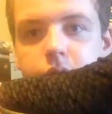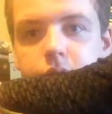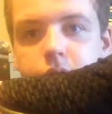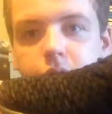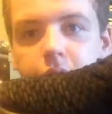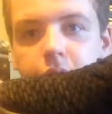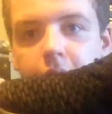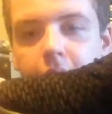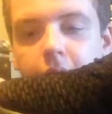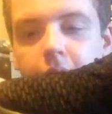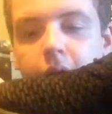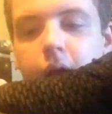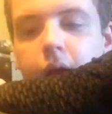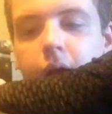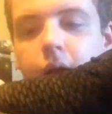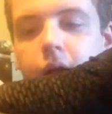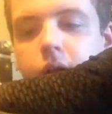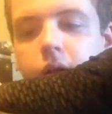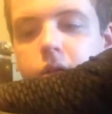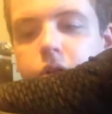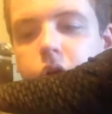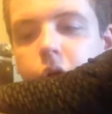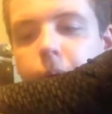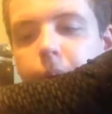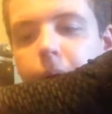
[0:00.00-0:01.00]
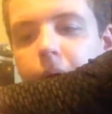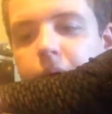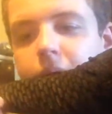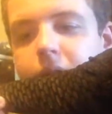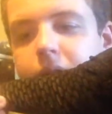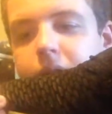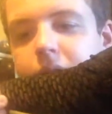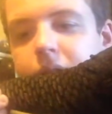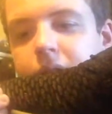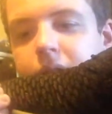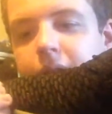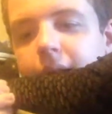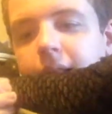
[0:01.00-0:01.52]
yeah, toe box
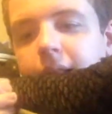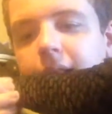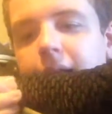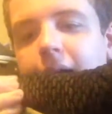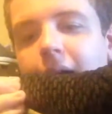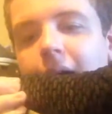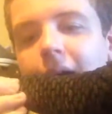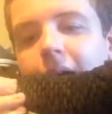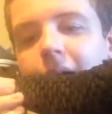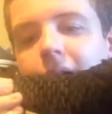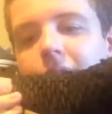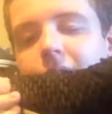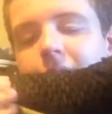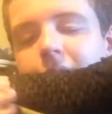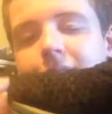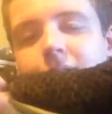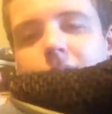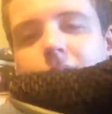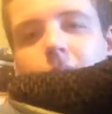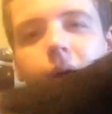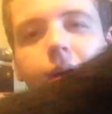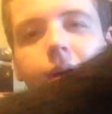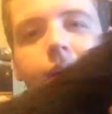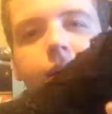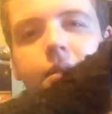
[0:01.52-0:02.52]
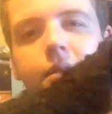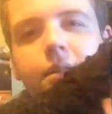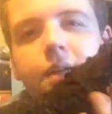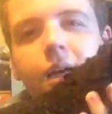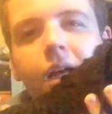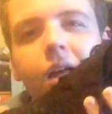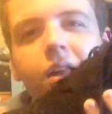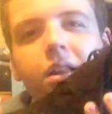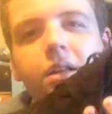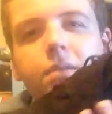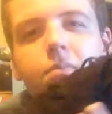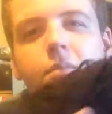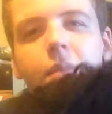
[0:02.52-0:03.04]
is slightly higher, so I can
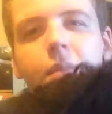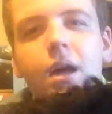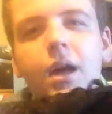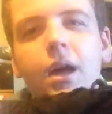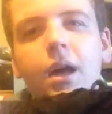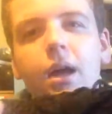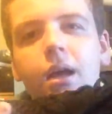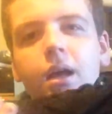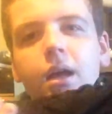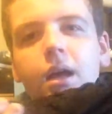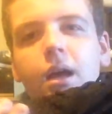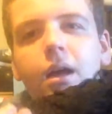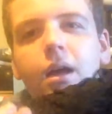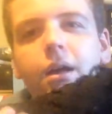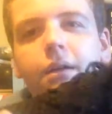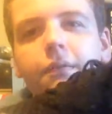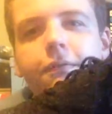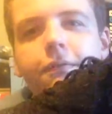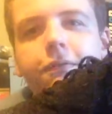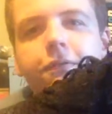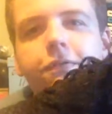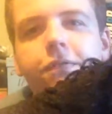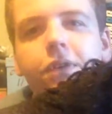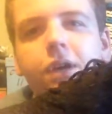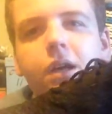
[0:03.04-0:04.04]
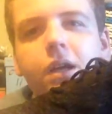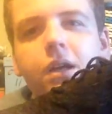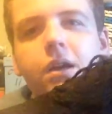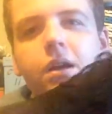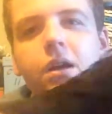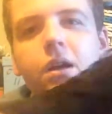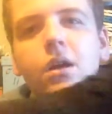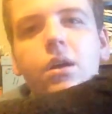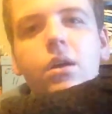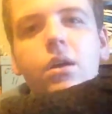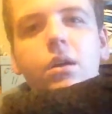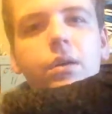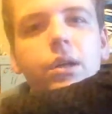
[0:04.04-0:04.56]
tell that my feet
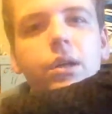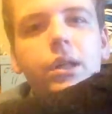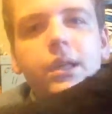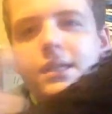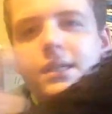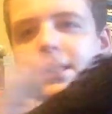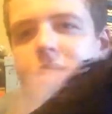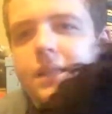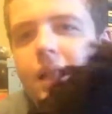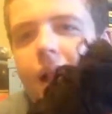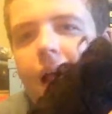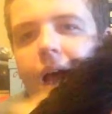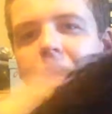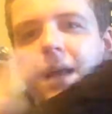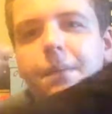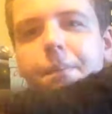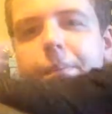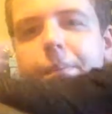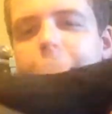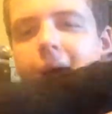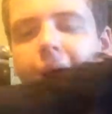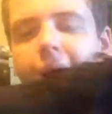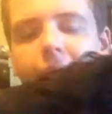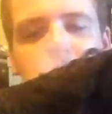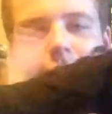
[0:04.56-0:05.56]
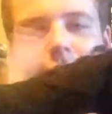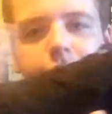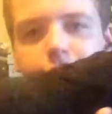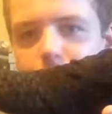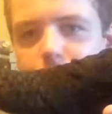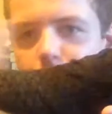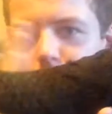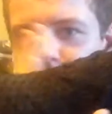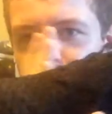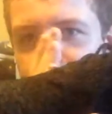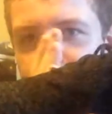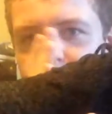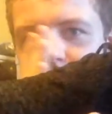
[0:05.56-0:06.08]
really slide back and
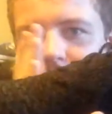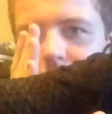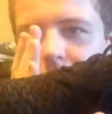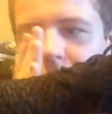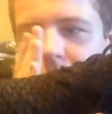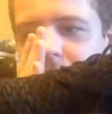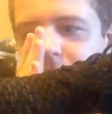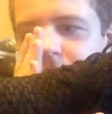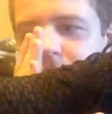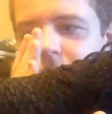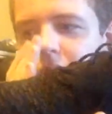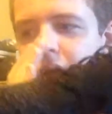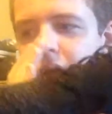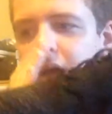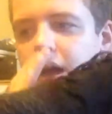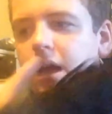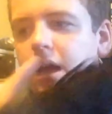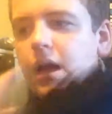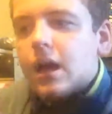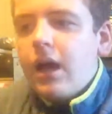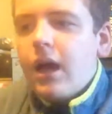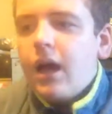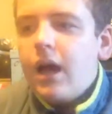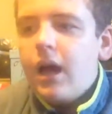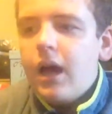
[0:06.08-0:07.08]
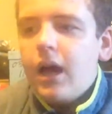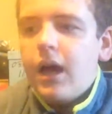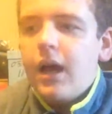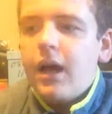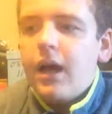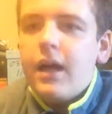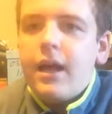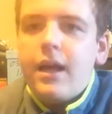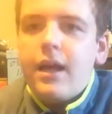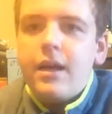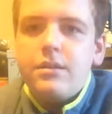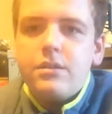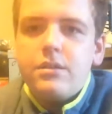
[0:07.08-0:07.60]
forth in these.
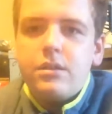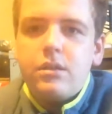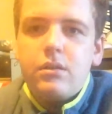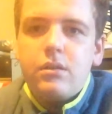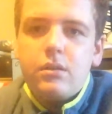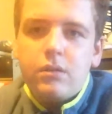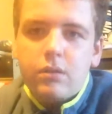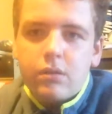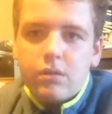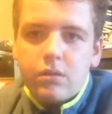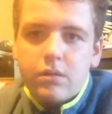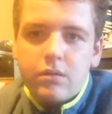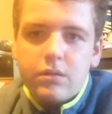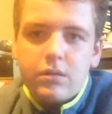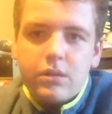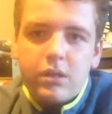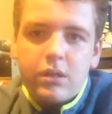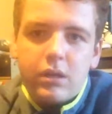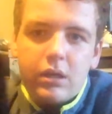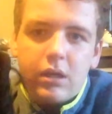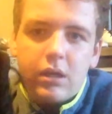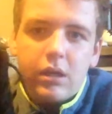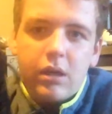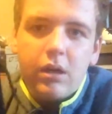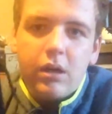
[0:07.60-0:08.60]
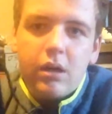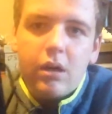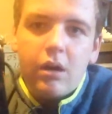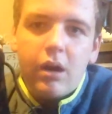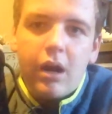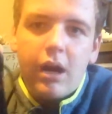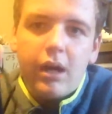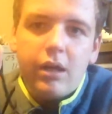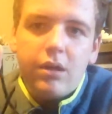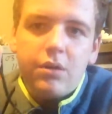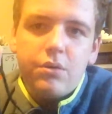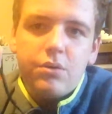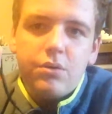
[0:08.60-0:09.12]
As you can see here,
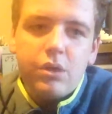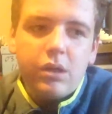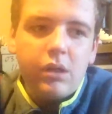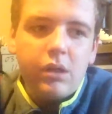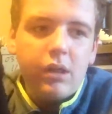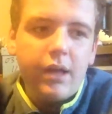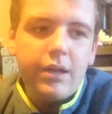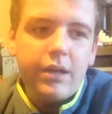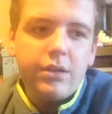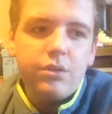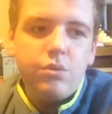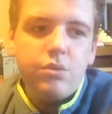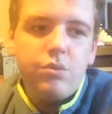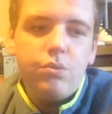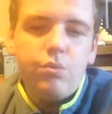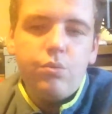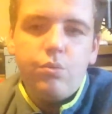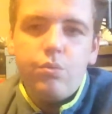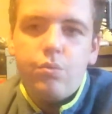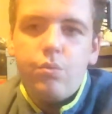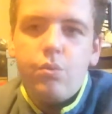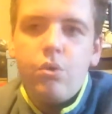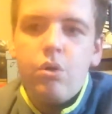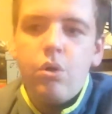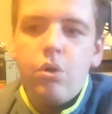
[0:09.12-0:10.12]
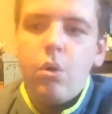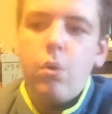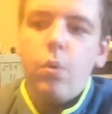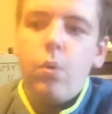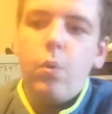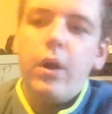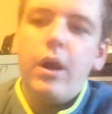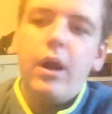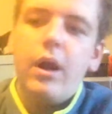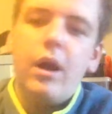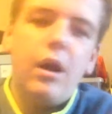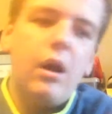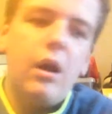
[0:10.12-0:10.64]
I usually like to
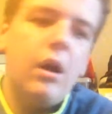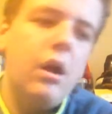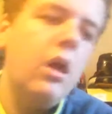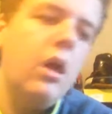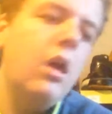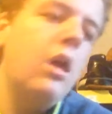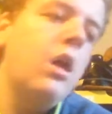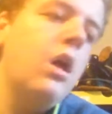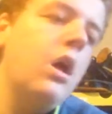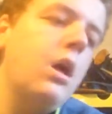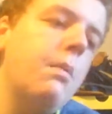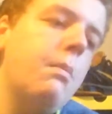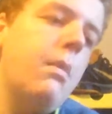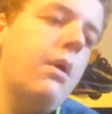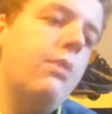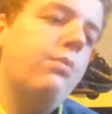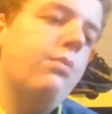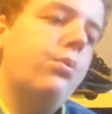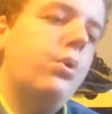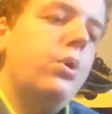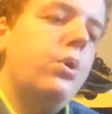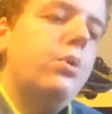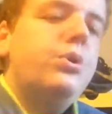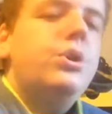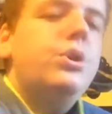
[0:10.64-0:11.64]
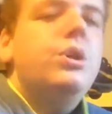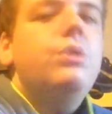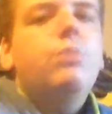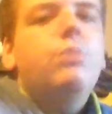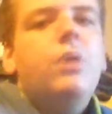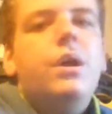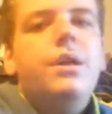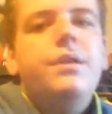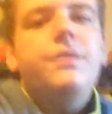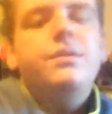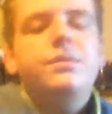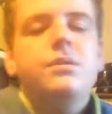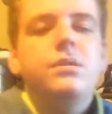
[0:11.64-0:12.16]
wear my Roshe
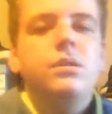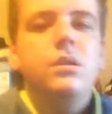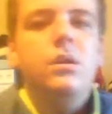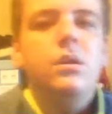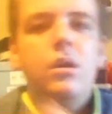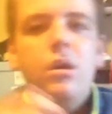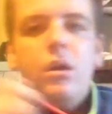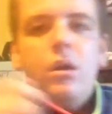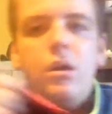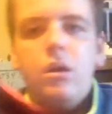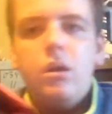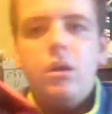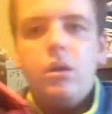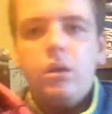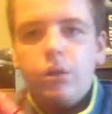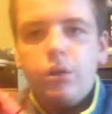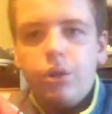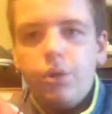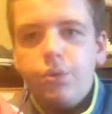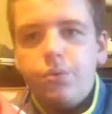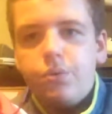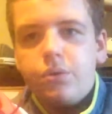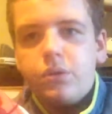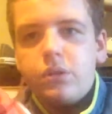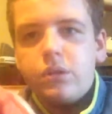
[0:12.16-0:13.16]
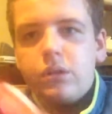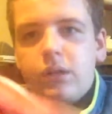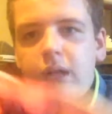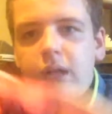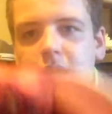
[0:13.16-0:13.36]
runs loose,